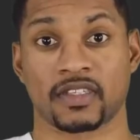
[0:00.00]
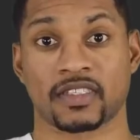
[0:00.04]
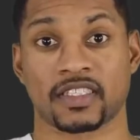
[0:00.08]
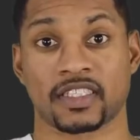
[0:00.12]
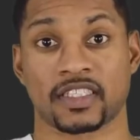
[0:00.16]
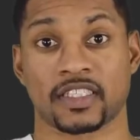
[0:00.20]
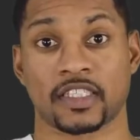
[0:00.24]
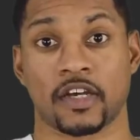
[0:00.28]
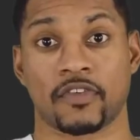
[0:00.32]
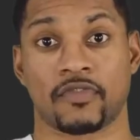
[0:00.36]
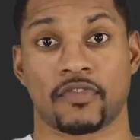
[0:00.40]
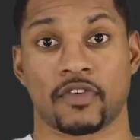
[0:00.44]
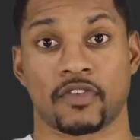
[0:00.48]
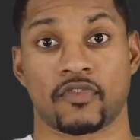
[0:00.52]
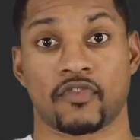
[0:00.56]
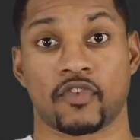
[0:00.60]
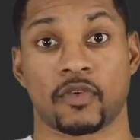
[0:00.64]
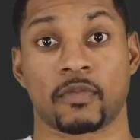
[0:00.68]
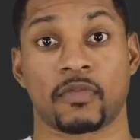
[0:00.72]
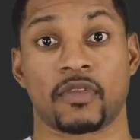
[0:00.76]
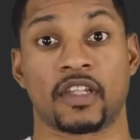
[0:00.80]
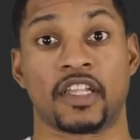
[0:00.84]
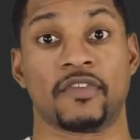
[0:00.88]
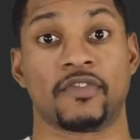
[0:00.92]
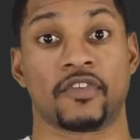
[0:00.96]
suffered
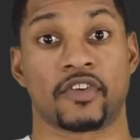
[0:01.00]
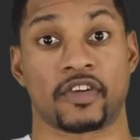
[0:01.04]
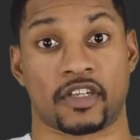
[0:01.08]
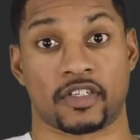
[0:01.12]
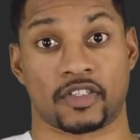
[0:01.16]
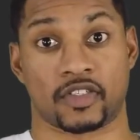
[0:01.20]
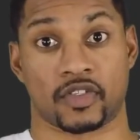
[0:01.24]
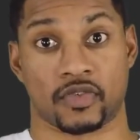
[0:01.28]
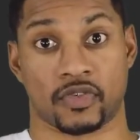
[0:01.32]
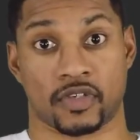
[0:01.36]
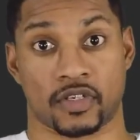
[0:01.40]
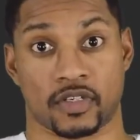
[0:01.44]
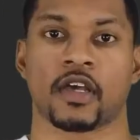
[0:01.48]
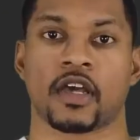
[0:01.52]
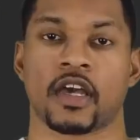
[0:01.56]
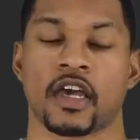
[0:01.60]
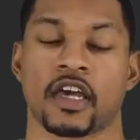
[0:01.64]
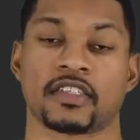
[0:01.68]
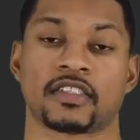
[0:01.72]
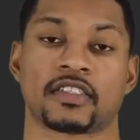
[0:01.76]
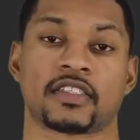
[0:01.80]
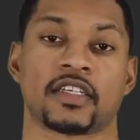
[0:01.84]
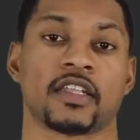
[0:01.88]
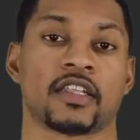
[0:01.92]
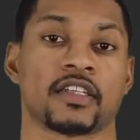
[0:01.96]
from liver injury.
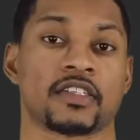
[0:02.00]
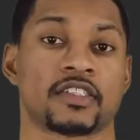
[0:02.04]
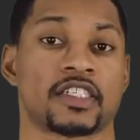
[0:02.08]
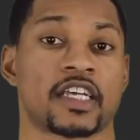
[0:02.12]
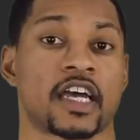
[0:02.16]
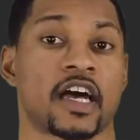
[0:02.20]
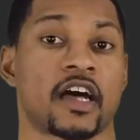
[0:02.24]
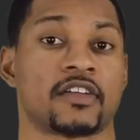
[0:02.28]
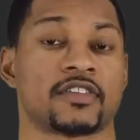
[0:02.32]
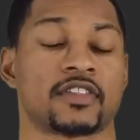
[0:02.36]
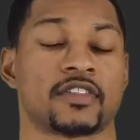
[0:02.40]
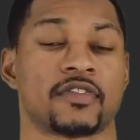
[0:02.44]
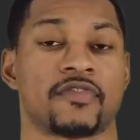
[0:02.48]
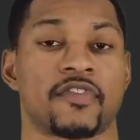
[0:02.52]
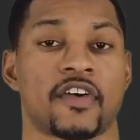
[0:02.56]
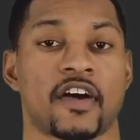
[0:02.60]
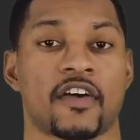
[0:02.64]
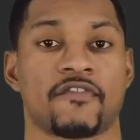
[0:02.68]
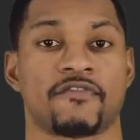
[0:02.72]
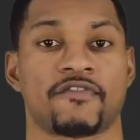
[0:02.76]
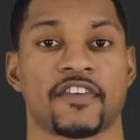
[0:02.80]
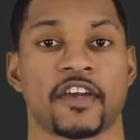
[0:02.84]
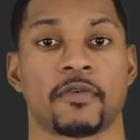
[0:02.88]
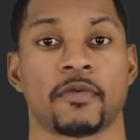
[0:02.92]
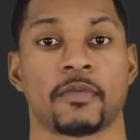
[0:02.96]
It's still a challenge to
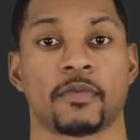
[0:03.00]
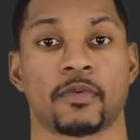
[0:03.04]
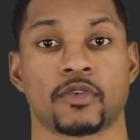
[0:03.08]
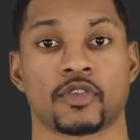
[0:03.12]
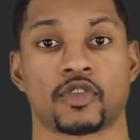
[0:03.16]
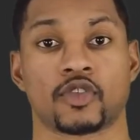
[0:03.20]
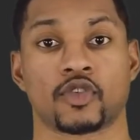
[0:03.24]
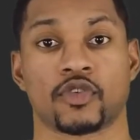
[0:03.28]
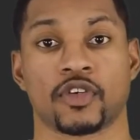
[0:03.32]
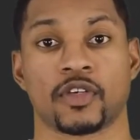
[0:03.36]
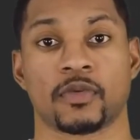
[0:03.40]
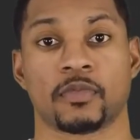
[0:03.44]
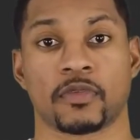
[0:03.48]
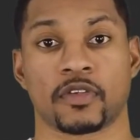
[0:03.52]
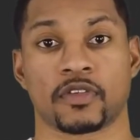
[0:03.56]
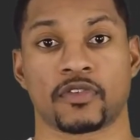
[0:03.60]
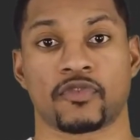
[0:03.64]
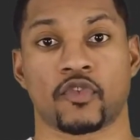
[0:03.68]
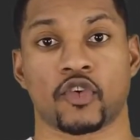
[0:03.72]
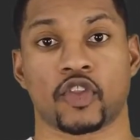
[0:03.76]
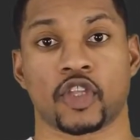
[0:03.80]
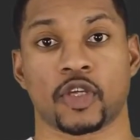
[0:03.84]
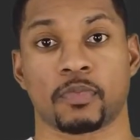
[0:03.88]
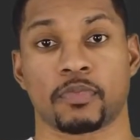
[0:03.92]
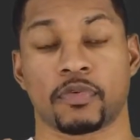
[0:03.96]
find favorable treatments
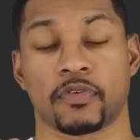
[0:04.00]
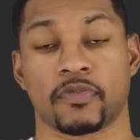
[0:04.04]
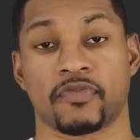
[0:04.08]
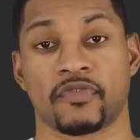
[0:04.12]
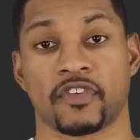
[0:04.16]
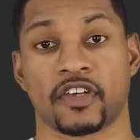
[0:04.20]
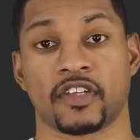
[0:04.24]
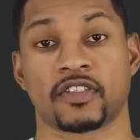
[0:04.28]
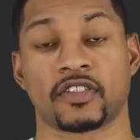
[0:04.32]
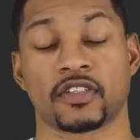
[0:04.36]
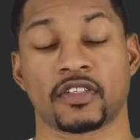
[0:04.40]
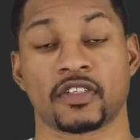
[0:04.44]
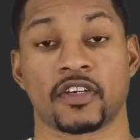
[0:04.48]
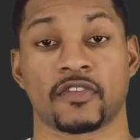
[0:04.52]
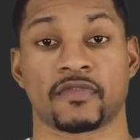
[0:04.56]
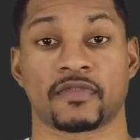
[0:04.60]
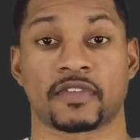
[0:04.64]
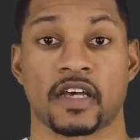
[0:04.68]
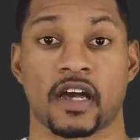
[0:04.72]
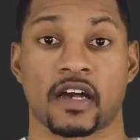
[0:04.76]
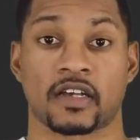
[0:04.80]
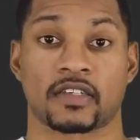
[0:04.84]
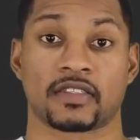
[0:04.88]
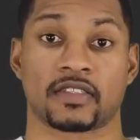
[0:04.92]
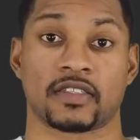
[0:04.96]
for the prevention of
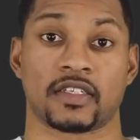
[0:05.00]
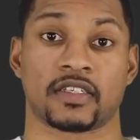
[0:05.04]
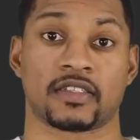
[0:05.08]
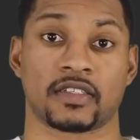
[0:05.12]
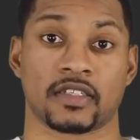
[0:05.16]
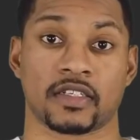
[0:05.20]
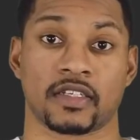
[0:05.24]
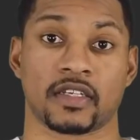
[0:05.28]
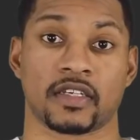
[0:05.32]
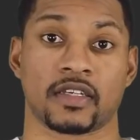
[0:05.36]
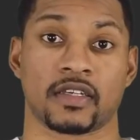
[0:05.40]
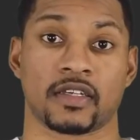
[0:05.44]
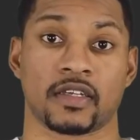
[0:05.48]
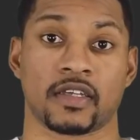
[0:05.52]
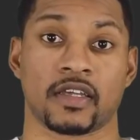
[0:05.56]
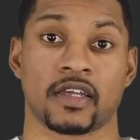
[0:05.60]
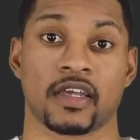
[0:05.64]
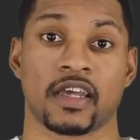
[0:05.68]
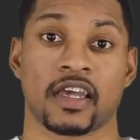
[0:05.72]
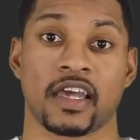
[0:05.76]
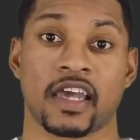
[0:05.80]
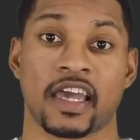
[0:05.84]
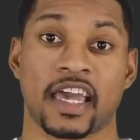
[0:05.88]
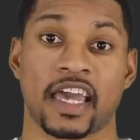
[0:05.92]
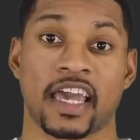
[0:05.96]
toxicity
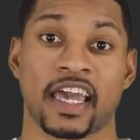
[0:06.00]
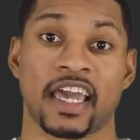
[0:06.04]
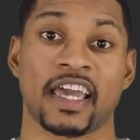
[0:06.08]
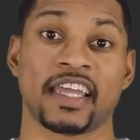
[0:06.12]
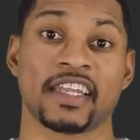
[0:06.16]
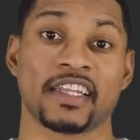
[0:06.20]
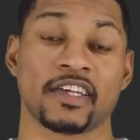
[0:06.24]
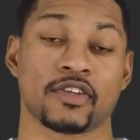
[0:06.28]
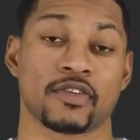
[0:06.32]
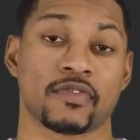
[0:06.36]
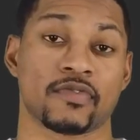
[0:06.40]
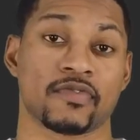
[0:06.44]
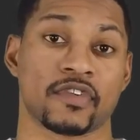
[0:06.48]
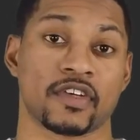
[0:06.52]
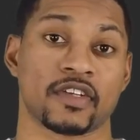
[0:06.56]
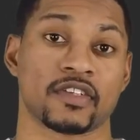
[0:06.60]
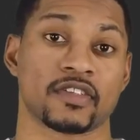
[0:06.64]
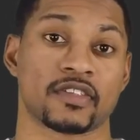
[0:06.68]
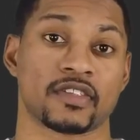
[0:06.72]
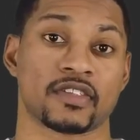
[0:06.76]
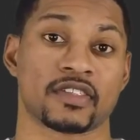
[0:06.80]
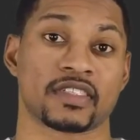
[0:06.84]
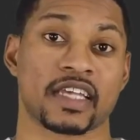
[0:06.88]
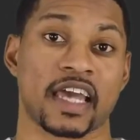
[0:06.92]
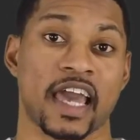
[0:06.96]
and
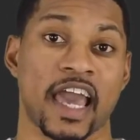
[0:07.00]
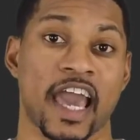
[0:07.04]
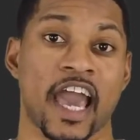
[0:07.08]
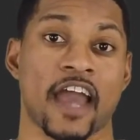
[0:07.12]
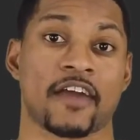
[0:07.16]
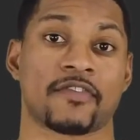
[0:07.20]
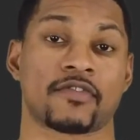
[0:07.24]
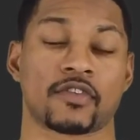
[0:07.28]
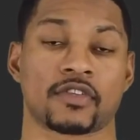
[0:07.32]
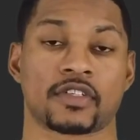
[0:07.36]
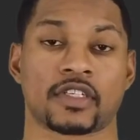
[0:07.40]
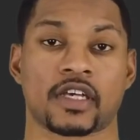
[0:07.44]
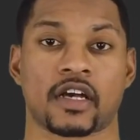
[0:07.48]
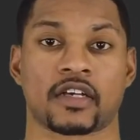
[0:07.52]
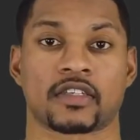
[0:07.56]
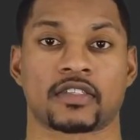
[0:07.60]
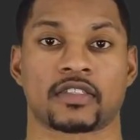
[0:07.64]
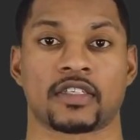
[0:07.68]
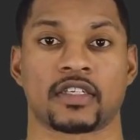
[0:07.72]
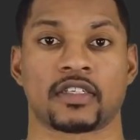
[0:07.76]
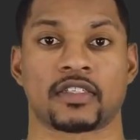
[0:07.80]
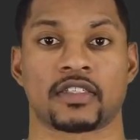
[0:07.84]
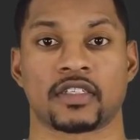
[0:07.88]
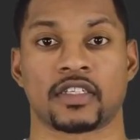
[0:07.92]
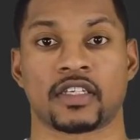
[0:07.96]
interventions after
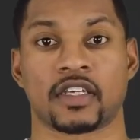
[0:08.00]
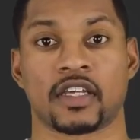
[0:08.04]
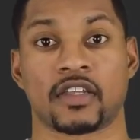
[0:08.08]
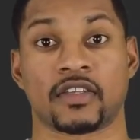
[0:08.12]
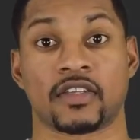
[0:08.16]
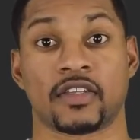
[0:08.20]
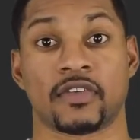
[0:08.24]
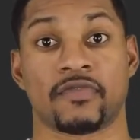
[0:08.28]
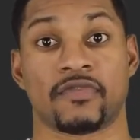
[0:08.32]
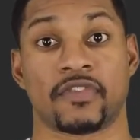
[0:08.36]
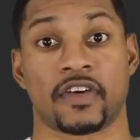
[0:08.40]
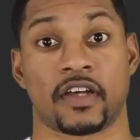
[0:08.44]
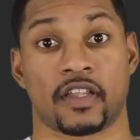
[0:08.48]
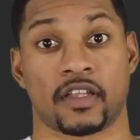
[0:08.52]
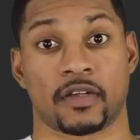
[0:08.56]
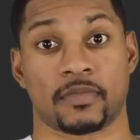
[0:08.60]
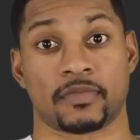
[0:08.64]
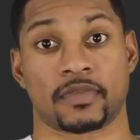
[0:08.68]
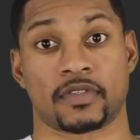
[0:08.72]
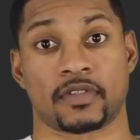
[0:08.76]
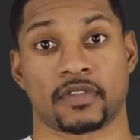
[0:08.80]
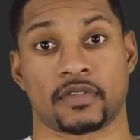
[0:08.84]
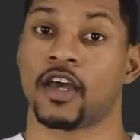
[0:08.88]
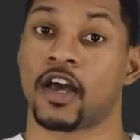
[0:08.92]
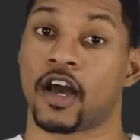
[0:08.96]
toxicity
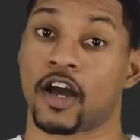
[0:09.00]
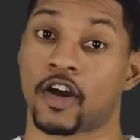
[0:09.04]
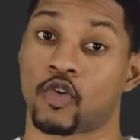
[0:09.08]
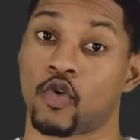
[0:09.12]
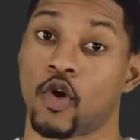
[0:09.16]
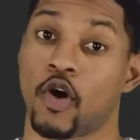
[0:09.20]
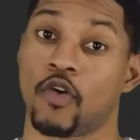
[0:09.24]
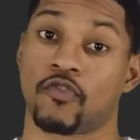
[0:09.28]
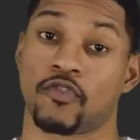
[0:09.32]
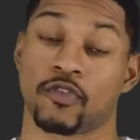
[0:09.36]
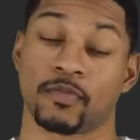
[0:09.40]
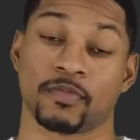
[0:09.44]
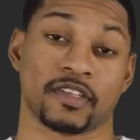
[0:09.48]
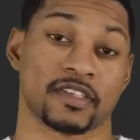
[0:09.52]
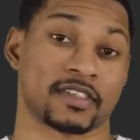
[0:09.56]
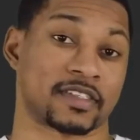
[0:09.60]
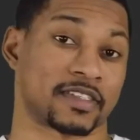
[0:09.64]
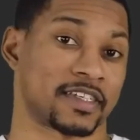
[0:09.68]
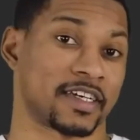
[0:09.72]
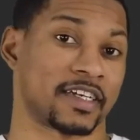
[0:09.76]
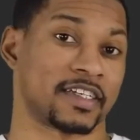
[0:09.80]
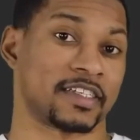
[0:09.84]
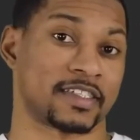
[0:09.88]
develops. A quote from this study